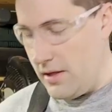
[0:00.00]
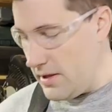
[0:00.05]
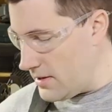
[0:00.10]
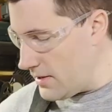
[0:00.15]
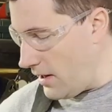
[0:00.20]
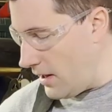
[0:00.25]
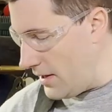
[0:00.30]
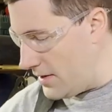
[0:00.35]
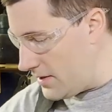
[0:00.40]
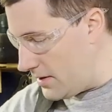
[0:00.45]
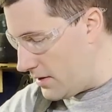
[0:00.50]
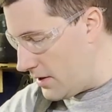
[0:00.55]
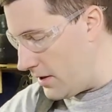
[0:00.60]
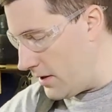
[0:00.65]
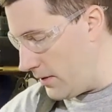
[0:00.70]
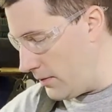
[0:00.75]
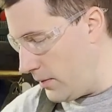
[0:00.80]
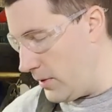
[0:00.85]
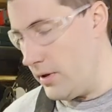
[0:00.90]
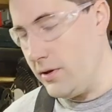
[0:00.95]
This slides in
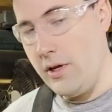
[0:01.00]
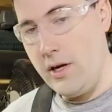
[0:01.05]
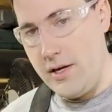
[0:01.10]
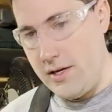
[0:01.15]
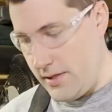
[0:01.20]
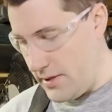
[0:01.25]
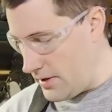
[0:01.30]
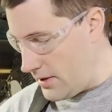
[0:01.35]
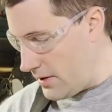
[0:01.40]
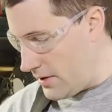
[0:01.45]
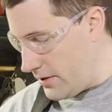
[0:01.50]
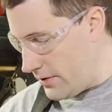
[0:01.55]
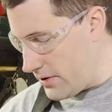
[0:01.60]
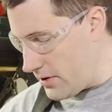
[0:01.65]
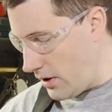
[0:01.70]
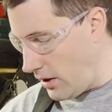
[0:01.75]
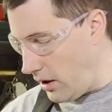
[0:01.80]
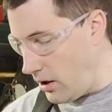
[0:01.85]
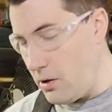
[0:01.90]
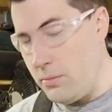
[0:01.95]
here real nice. There's
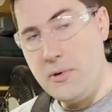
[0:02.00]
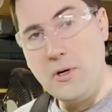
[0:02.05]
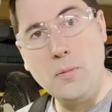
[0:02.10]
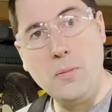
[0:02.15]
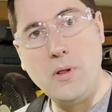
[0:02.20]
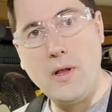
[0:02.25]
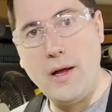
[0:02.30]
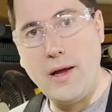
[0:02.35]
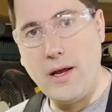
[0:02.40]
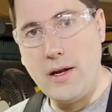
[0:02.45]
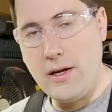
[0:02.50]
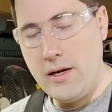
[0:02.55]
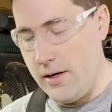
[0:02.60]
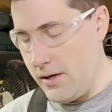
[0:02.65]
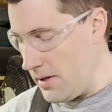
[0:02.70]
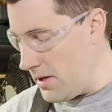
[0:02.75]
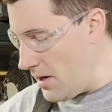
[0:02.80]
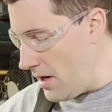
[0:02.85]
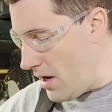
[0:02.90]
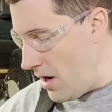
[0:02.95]
a little bit of play in
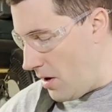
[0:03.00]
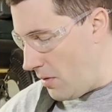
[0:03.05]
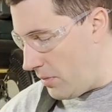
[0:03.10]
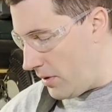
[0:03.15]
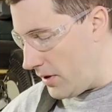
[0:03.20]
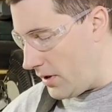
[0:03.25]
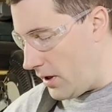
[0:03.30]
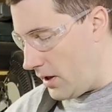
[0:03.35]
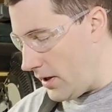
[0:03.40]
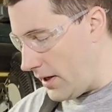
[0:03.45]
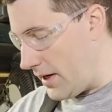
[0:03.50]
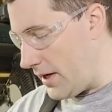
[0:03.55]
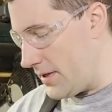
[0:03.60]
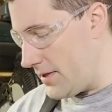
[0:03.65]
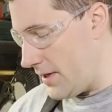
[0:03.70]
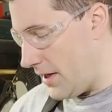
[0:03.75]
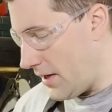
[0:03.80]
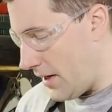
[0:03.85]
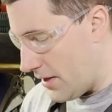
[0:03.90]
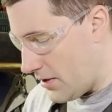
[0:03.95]
here, but like I
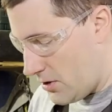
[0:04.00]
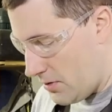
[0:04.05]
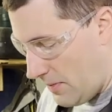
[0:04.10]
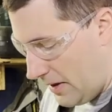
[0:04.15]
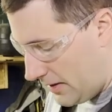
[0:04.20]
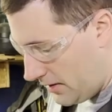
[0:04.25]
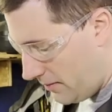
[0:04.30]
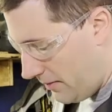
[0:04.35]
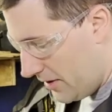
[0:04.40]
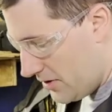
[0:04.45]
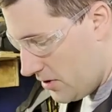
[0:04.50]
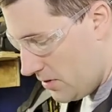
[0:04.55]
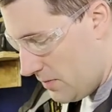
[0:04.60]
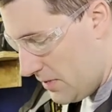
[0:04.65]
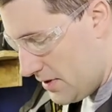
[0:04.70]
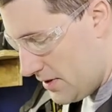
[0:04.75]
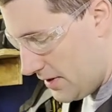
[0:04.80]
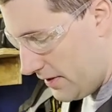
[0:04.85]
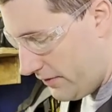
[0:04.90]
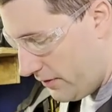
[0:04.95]
said, as you make the
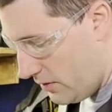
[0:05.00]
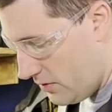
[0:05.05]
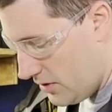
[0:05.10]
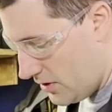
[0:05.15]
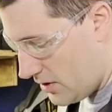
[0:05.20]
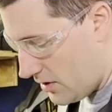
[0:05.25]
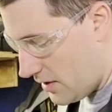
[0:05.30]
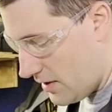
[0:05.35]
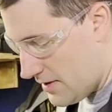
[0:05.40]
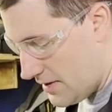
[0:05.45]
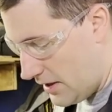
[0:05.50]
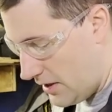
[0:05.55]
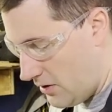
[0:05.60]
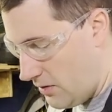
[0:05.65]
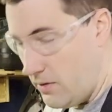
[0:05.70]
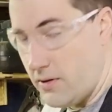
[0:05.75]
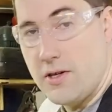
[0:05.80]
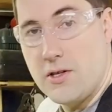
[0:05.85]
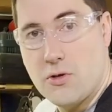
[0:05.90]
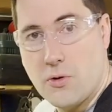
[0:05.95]
measurements, if you just
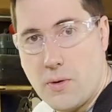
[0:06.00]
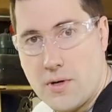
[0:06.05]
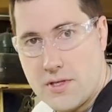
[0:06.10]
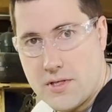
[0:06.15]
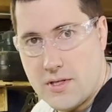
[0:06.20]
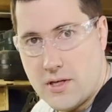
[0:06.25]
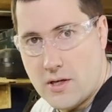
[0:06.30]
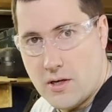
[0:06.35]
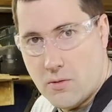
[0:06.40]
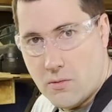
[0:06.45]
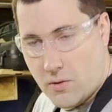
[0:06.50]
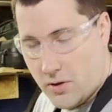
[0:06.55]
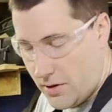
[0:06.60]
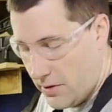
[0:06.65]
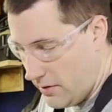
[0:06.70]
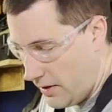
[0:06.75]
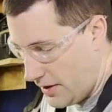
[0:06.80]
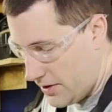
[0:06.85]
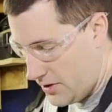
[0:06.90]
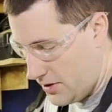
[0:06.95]
continually twist it in one
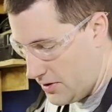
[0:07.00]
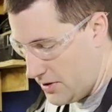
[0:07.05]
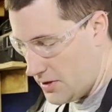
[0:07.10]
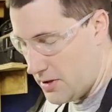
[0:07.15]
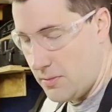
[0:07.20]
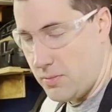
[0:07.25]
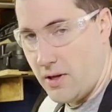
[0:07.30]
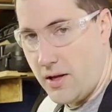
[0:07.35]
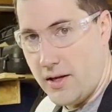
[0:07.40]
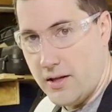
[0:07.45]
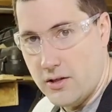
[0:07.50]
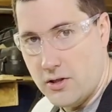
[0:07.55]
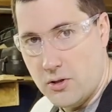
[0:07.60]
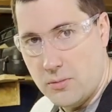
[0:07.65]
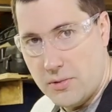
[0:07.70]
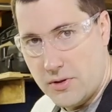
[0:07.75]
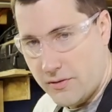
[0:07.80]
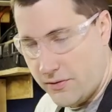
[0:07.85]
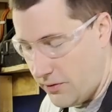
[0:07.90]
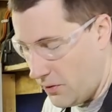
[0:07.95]
direction, just apply a little
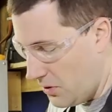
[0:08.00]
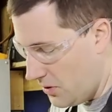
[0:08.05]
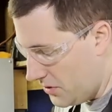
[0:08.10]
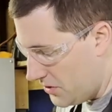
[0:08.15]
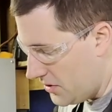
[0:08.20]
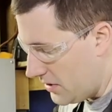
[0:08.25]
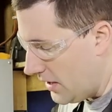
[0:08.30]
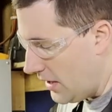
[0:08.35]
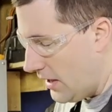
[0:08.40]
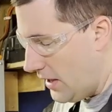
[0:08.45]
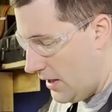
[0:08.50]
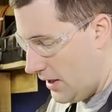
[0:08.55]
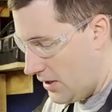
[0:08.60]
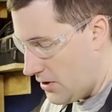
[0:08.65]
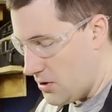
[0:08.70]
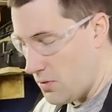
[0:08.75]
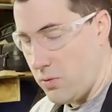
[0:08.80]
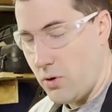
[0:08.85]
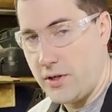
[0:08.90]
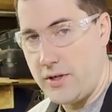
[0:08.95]
bit of force,
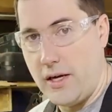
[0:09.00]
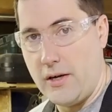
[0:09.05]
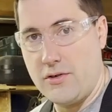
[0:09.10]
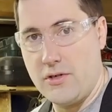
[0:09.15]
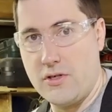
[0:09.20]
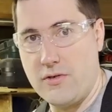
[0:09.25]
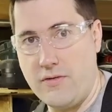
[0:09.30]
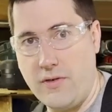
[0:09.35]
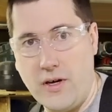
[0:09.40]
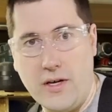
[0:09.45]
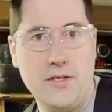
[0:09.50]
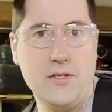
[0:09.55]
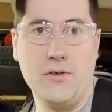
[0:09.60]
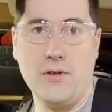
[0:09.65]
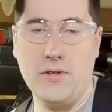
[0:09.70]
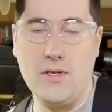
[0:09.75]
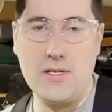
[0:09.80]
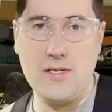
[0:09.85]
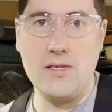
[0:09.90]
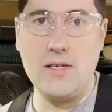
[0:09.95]
should work out just fine. So
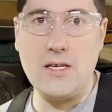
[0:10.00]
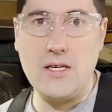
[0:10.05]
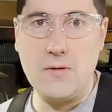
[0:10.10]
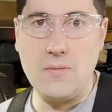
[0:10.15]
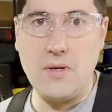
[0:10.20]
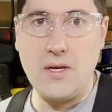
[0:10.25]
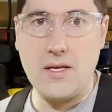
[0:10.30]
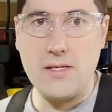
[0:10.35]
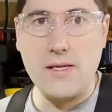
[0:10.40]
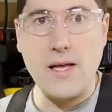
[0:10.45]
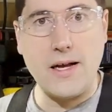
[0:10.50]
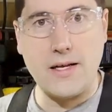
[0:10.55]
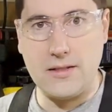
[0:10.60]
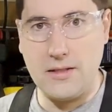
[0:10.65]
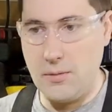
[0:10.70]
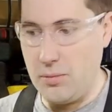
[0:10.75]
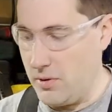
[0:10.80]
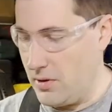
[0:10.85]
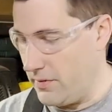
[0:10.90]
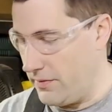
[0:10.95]
it doesn't need to be
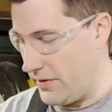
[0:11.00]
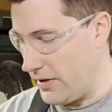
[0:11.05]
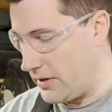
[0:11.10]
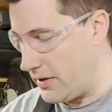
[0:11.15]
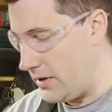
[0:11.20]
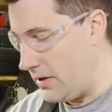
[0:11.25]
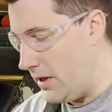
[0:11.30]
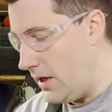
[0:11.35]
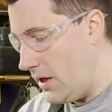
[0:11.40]
exactly perfect.